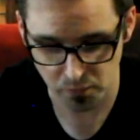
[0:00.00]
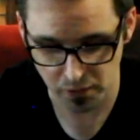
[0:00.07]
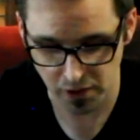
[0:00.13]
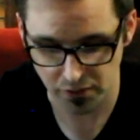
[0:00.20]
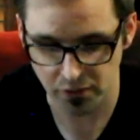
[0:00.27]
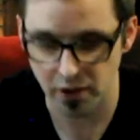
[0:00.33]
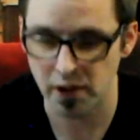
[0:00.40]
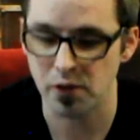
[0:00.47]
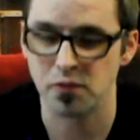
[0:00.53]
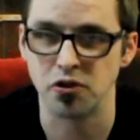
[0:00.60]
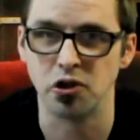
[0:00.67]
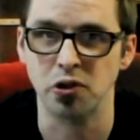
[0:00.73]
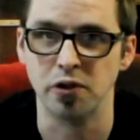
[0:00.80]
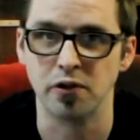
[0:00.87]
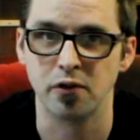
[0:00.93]
but I thought I would
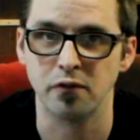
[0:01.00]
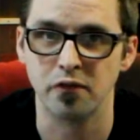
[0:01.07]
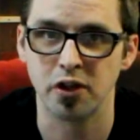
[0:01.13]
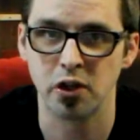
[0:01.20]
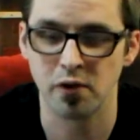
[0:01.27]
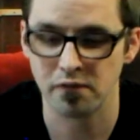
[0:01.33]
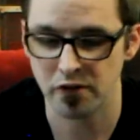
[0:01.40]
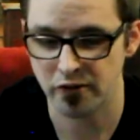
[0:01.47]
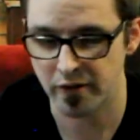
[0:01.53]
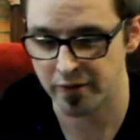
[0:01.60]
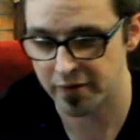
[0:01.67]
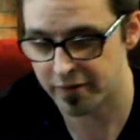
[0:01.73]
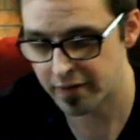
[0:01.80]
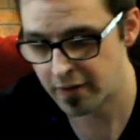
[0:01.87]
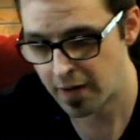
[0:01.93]
do a little video of it
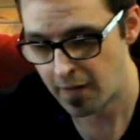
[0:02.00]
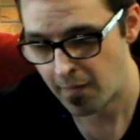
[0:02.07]
since